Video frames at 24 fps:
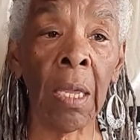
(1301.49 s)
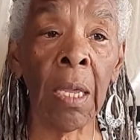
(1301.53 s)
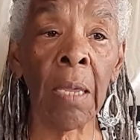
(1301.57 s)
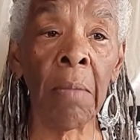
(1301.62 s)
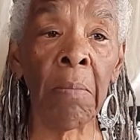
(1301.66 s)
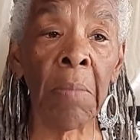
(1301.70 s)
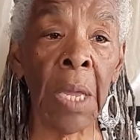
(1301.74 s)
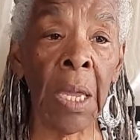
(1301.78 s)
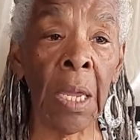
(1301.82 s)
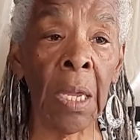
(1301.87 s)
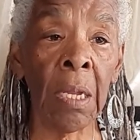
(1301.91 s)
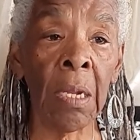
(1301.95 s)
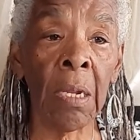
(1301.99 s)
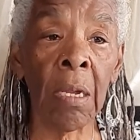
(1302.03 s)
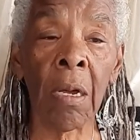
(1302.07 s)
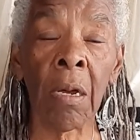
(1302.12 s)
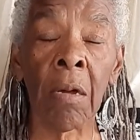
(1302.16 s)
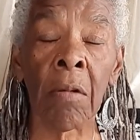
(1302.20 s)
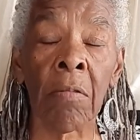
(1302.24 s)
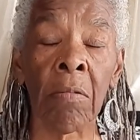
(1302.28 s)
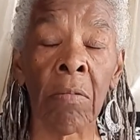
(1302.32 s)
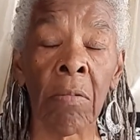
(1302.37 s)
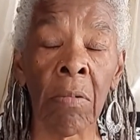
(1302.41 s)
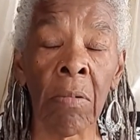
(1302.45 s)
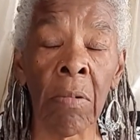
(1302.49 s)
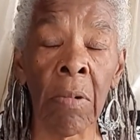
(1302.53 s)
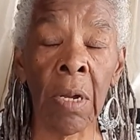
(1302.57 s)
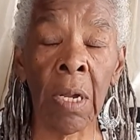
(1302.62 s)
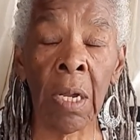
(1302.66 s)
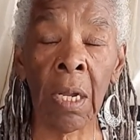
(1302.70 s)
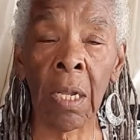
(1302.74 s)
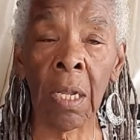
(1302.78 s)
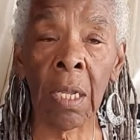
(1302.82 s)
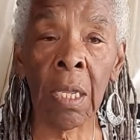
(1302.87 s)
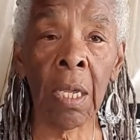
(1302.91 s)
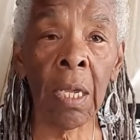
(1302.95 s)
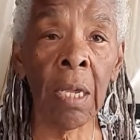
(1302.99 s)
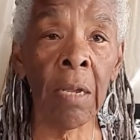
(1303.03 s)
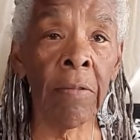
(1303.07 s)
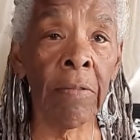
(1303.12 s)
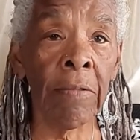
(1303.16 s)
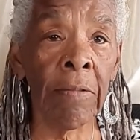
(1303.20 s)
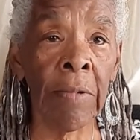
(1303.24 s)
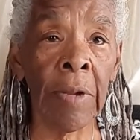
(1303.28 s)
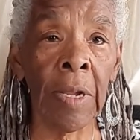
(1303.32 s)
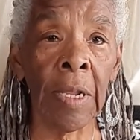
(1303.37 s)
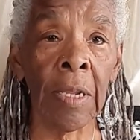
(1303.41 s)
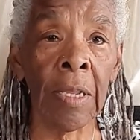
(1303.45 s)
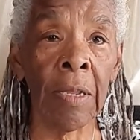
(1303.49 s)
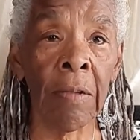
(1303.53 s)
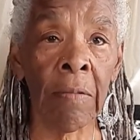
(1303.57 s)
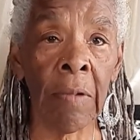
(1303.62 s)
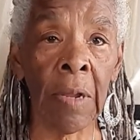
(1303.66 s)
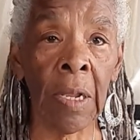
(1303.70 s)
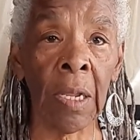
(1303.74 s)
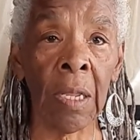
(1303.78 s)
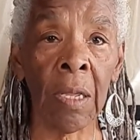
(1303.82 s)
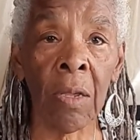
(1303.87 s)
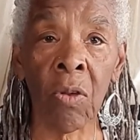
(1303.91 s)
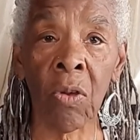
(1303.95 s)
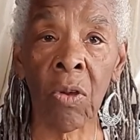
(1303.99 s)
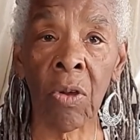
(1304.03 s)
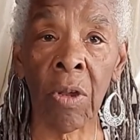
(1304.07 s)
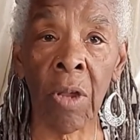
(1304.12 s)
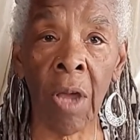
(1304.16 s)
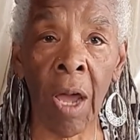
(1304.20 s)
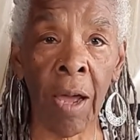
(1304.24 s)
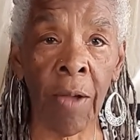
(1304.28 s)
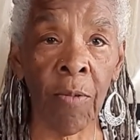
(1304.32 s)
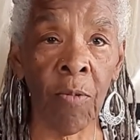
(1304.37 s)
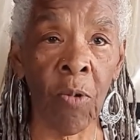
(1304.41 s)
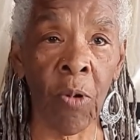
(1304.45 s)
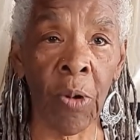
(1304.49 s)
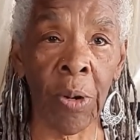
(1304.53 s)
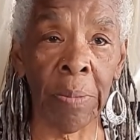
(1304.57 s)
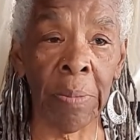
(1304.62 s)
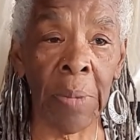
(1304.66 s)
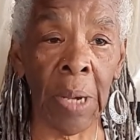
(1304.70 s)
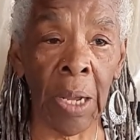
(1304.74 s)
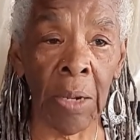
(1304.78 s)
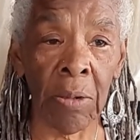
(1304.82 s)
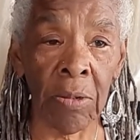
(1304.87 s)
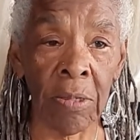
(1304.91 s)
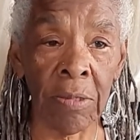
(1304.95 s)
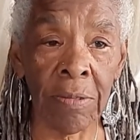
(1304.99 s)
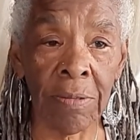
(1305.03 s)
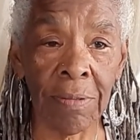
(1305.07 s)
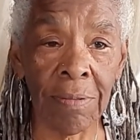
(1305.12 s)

He made a really, really, really good hot water bottle